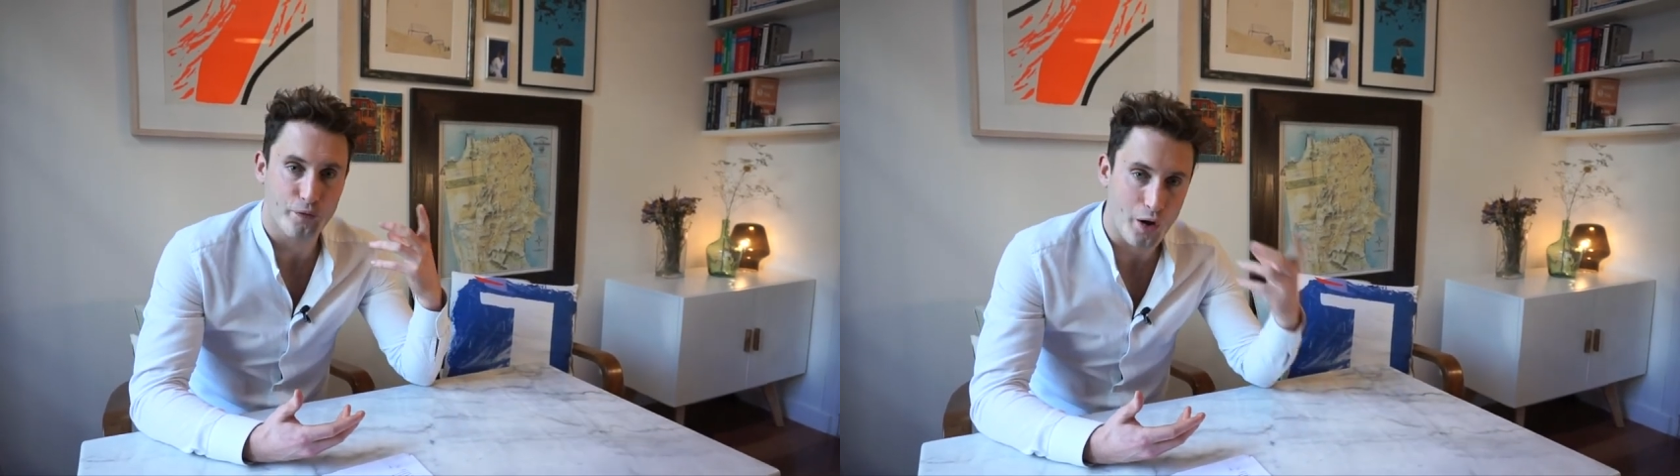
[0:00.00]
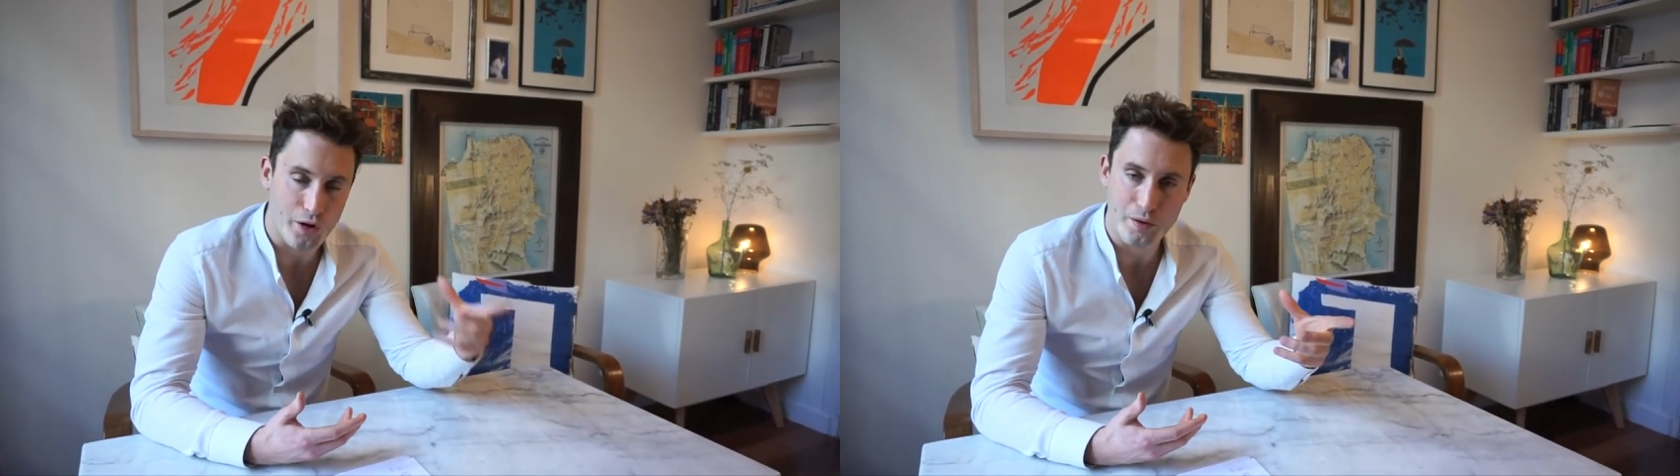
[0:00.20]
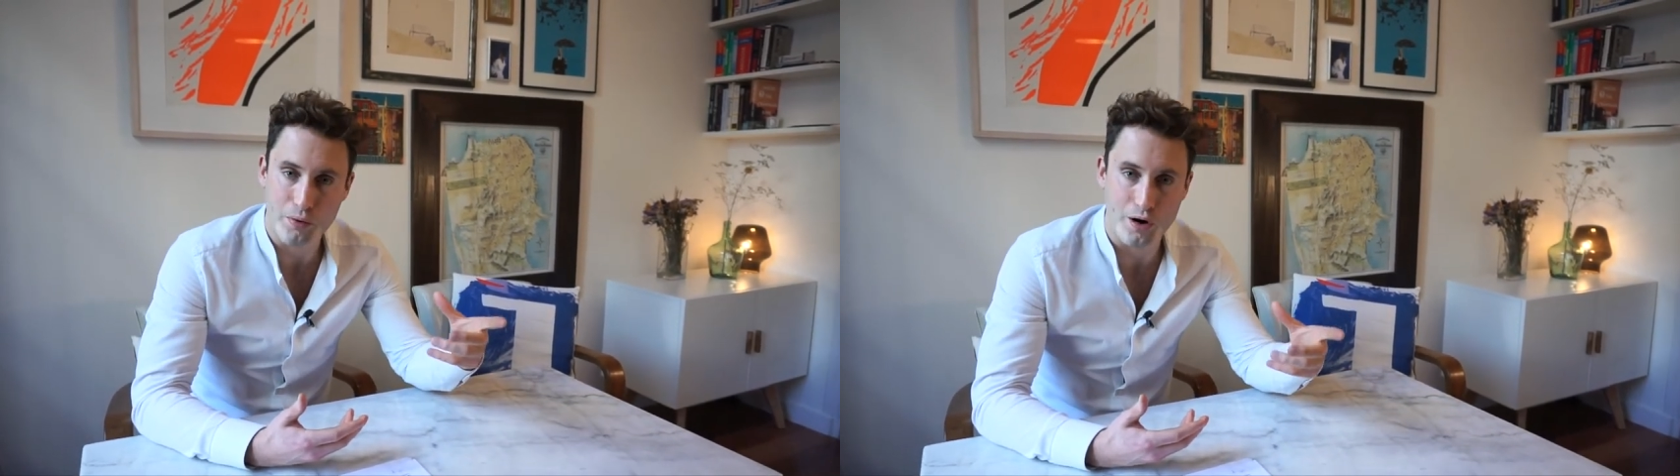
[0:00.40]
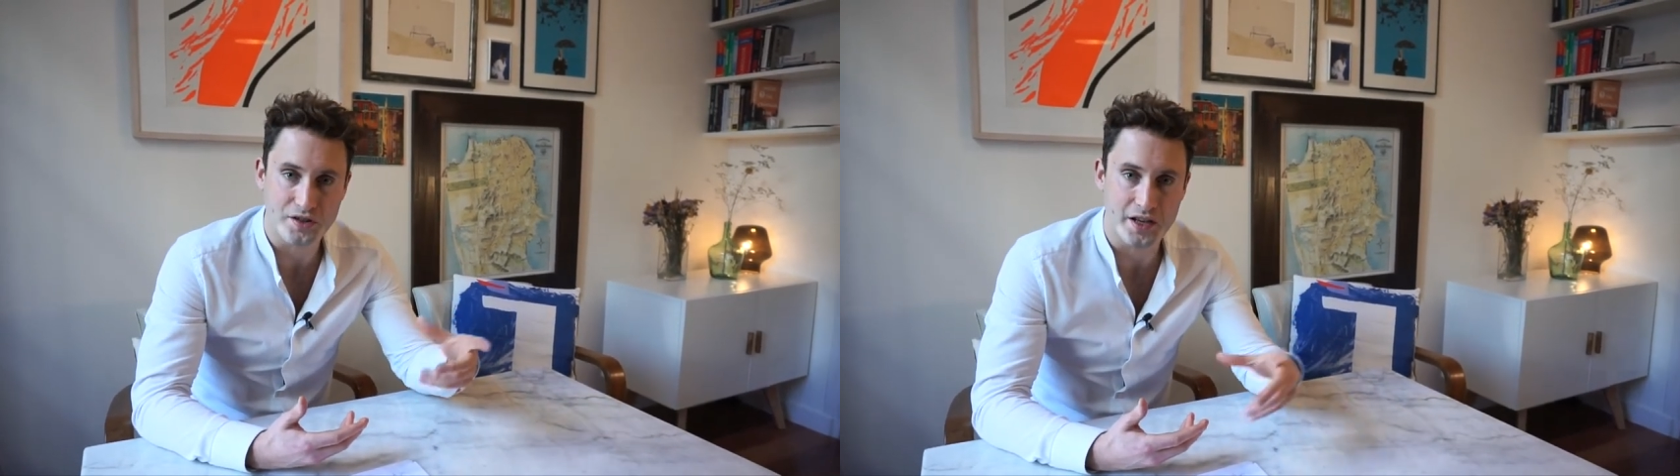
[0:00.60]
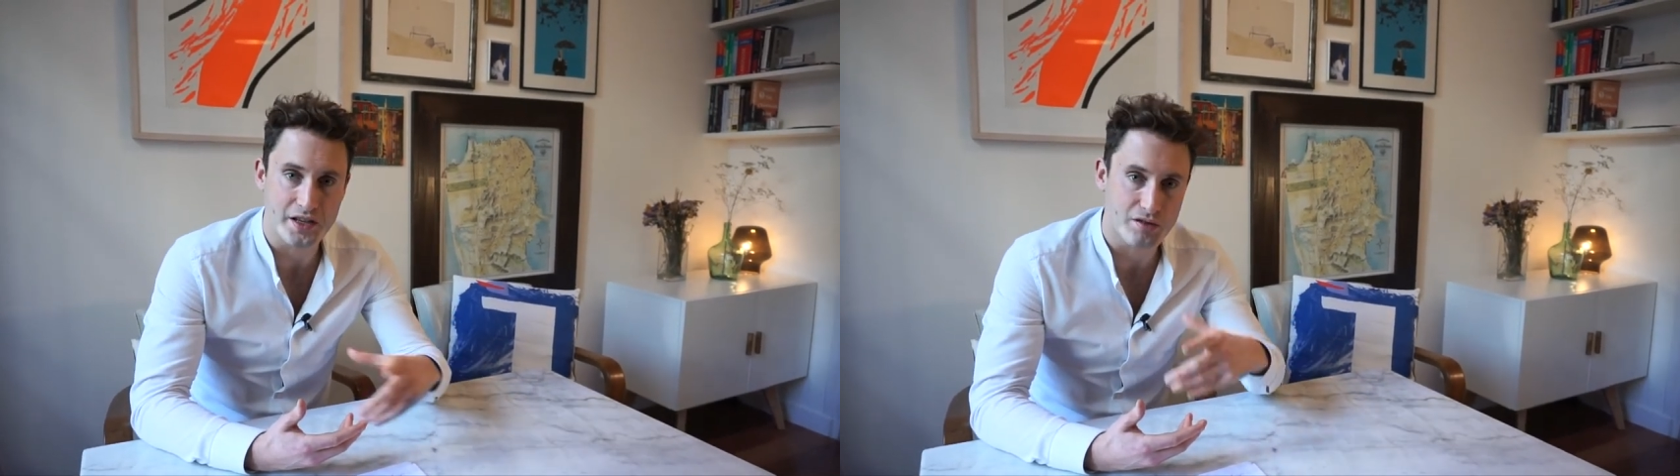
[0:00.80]
follow the
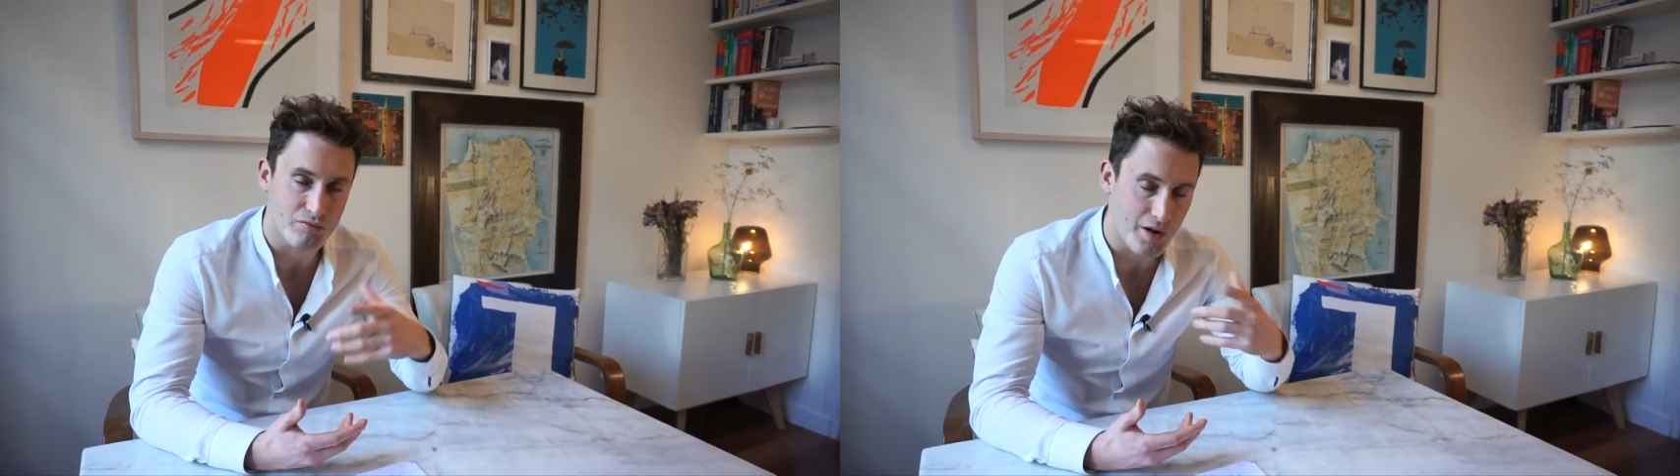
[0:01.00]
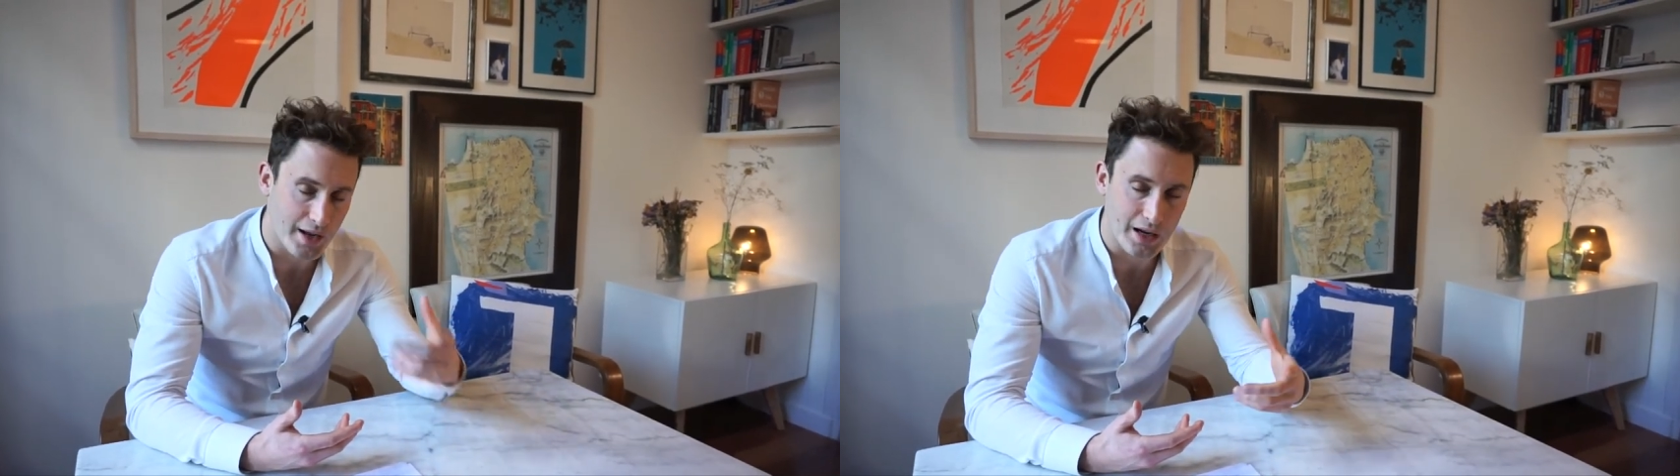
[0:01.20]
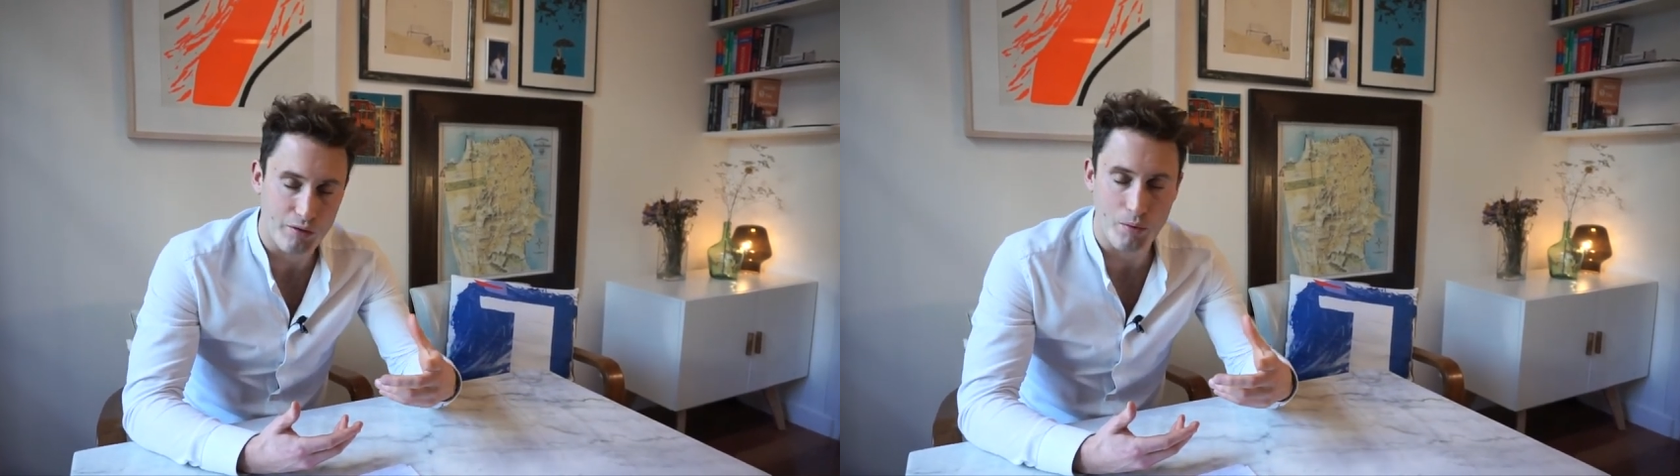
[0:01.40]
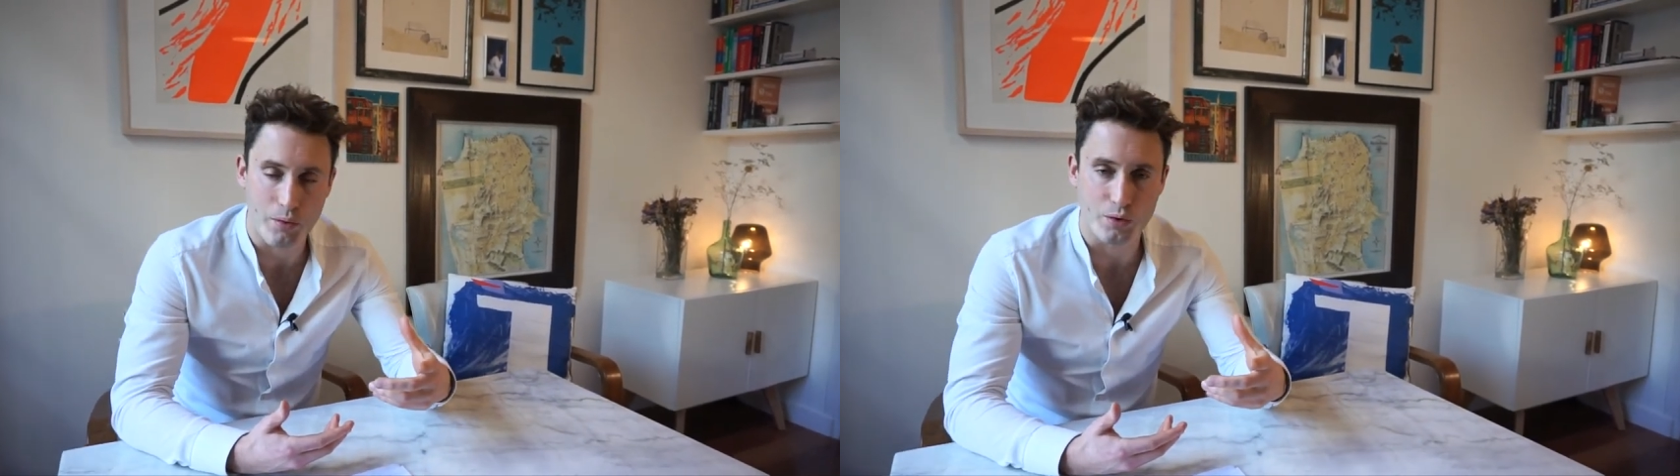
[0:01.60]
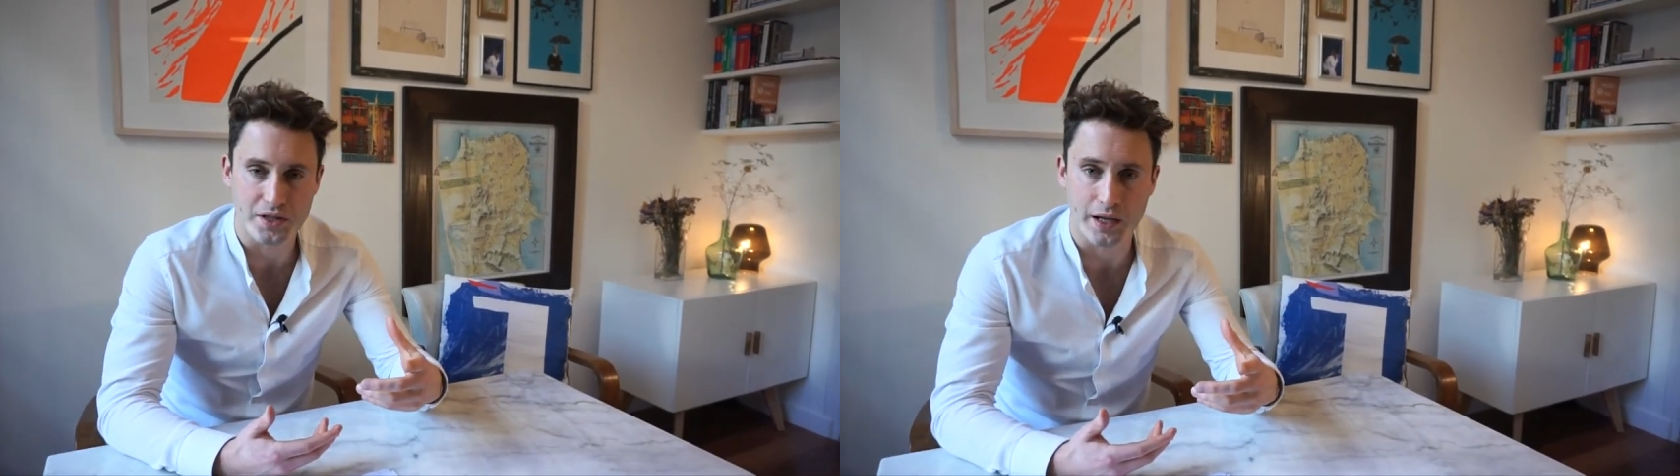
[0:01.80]
process, regular
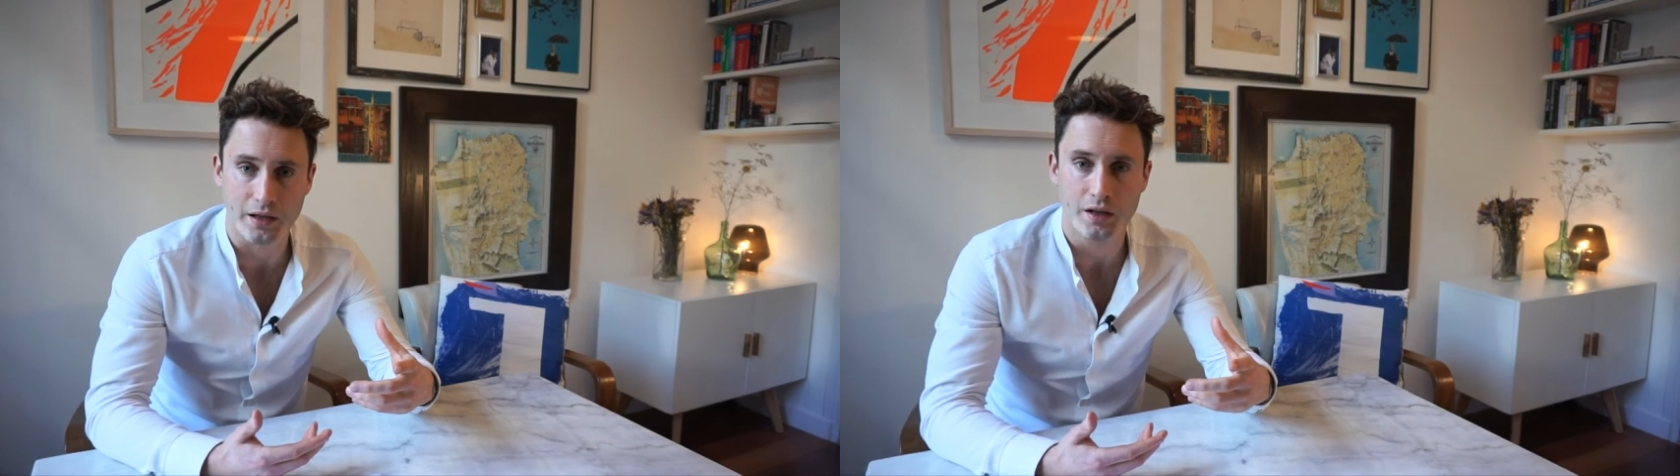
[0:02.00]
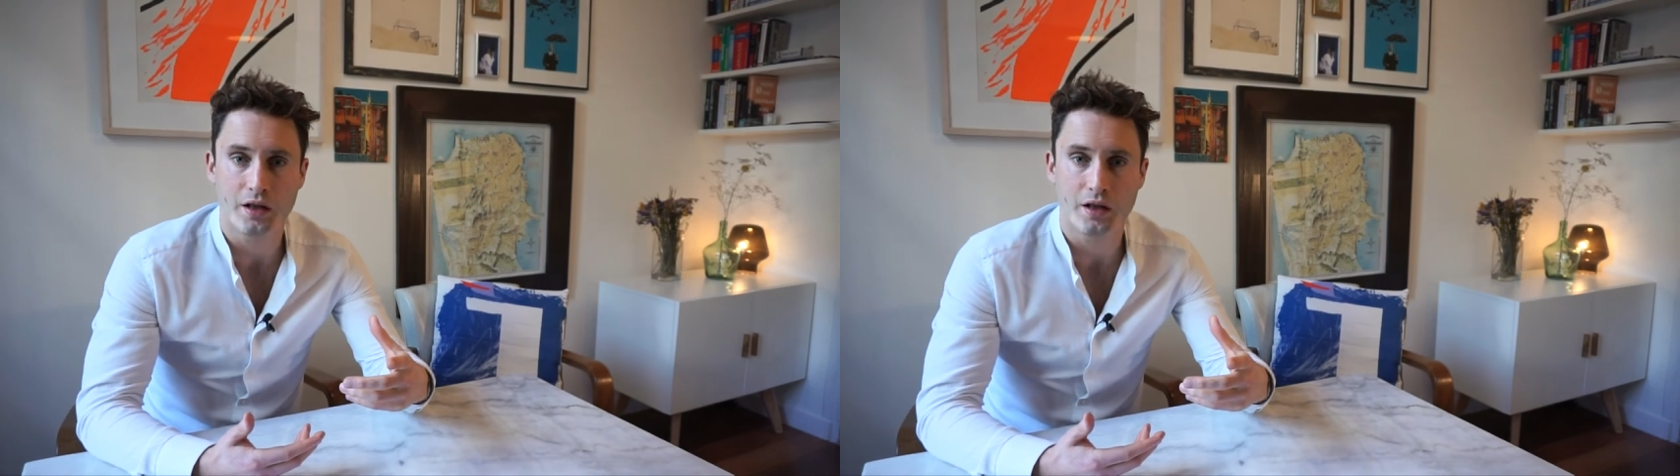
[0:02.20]
reporting,